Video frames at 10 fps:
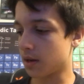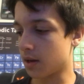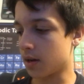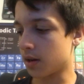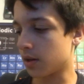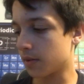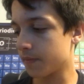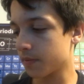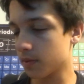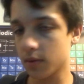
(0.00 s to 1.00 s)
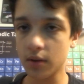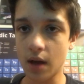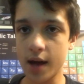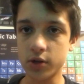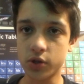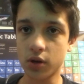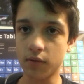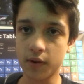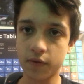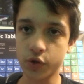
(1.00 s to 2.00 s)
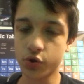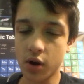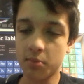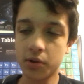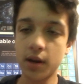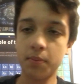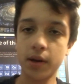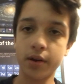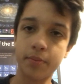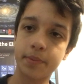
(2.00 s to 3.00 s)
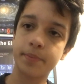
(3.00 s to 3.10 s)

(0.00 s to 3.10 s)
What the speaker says: I just solve it if it's scrambled and I pick it up.